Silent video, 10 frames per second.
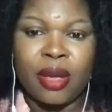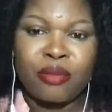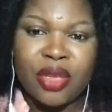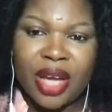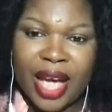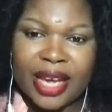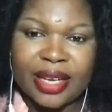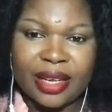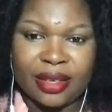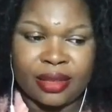
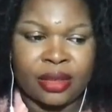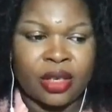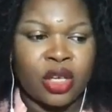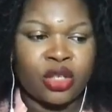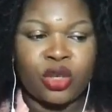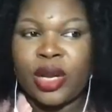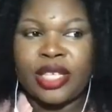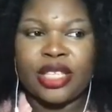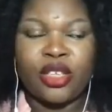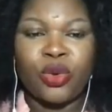behind it. So
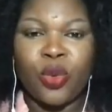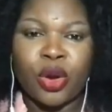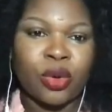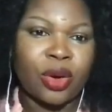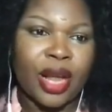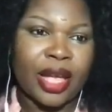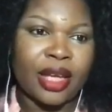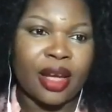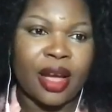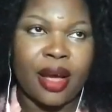let's say you want
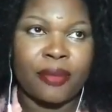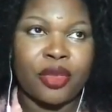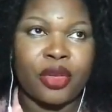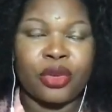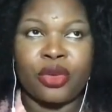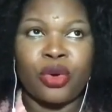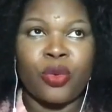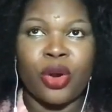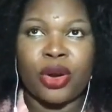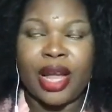
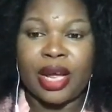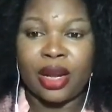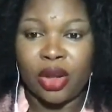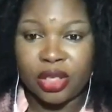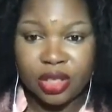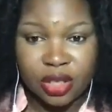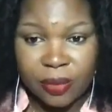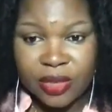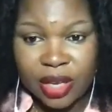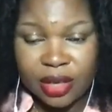to launch
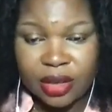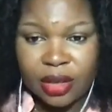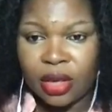something,